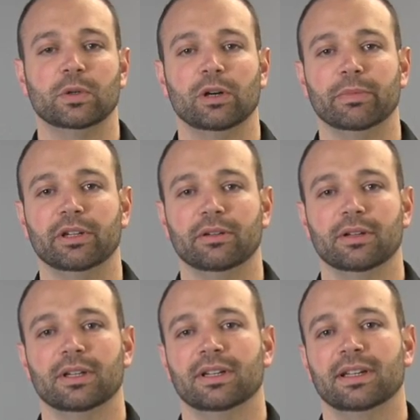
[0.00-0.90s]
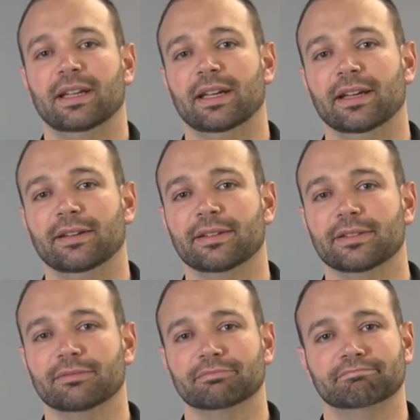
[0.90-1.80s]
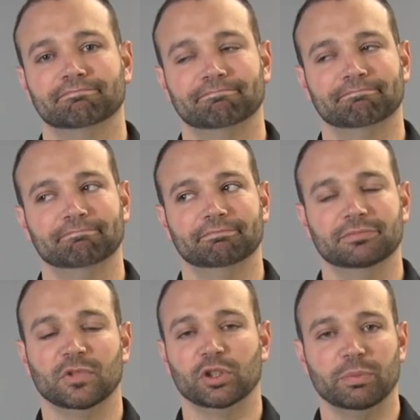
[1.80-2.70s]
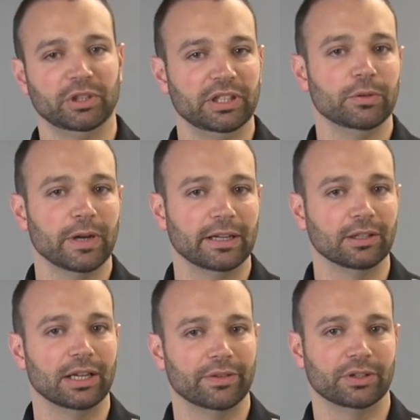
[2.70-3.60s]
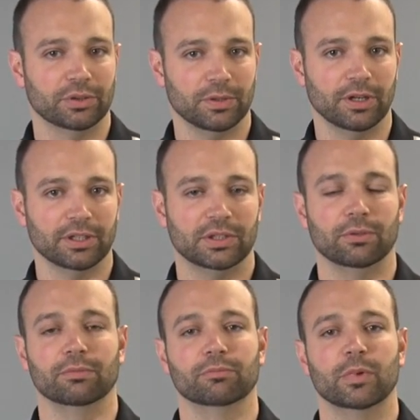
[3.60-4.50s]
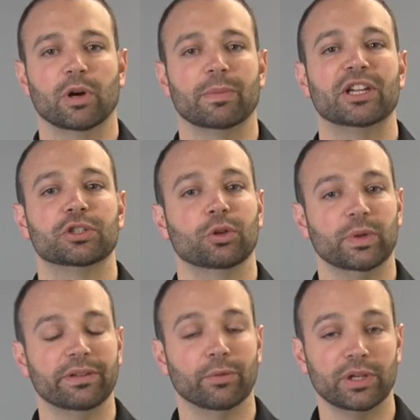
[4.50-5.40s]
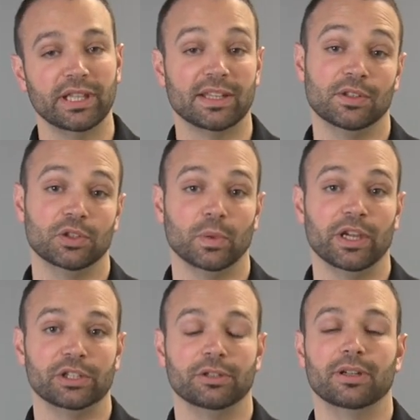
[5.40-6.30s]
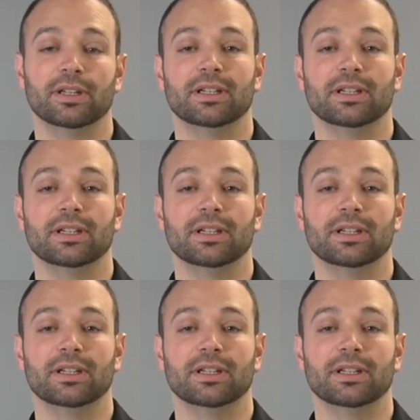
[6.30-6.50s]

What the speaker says: equipment and ultimately degraded life on the truck. So we want to make sure that we avoid that situation.